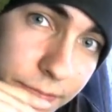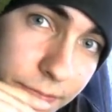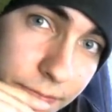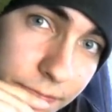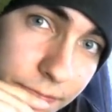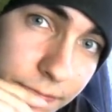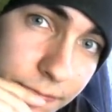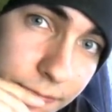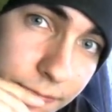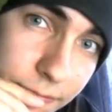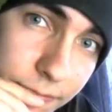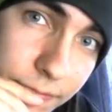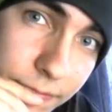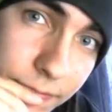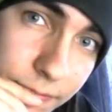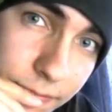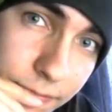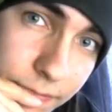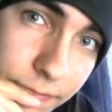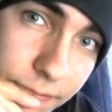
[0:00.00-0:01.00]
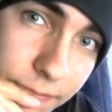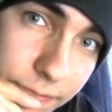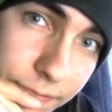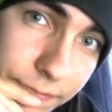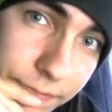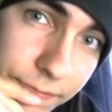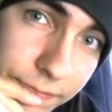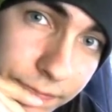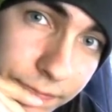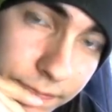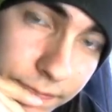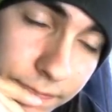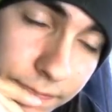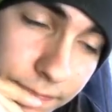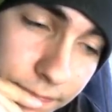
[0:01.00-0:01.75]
(silence)